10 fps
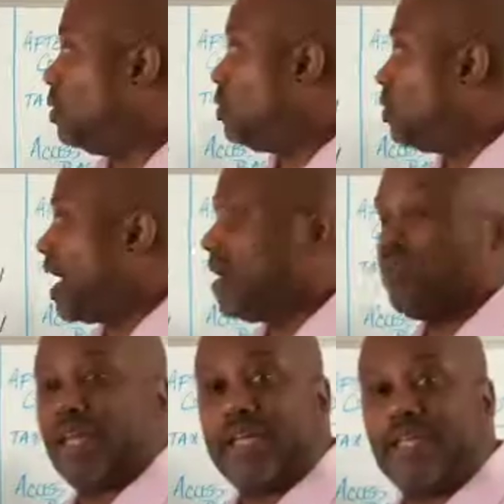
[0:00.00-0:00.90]
Would I
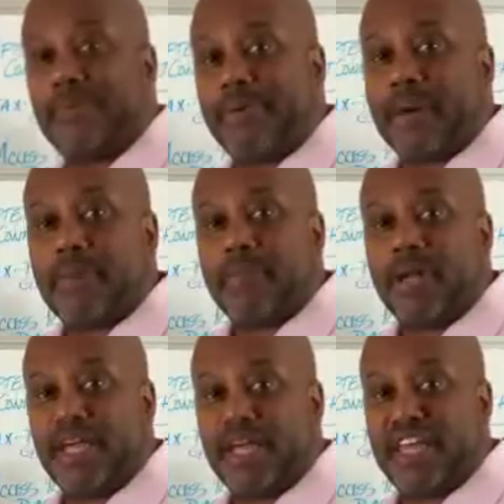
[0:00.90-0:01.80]
like to put my
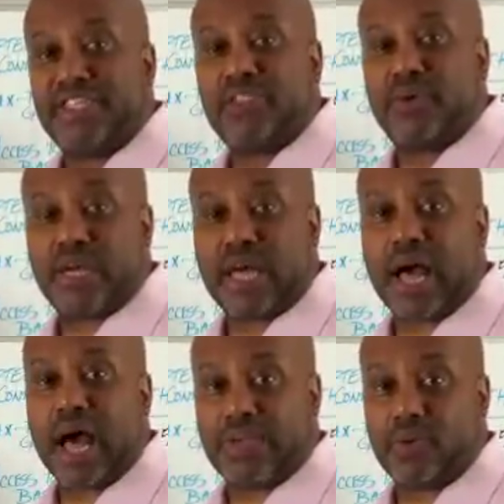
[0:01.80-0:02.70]
money into an
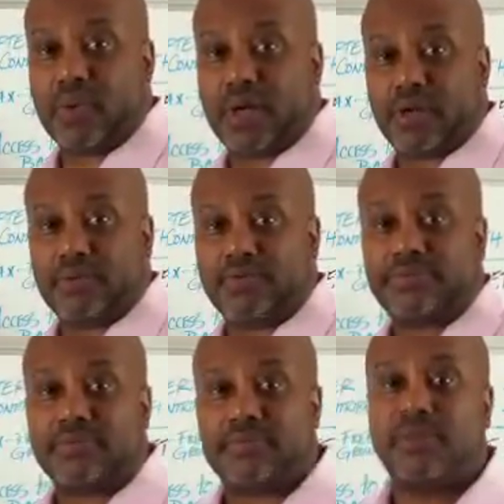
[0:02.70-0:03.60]
IUL,
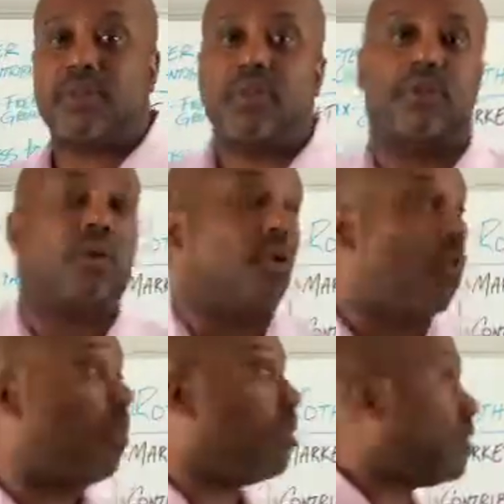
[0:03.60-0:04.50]

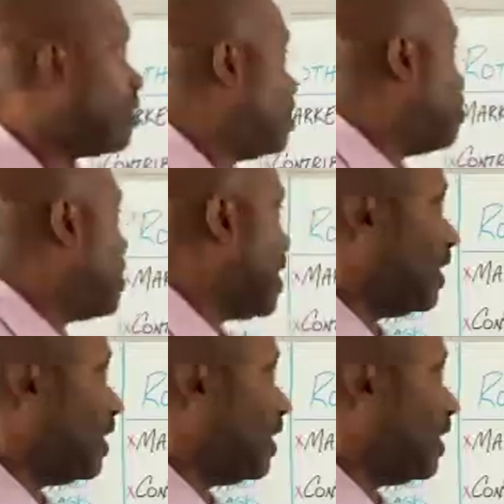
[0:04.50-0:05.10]
or would I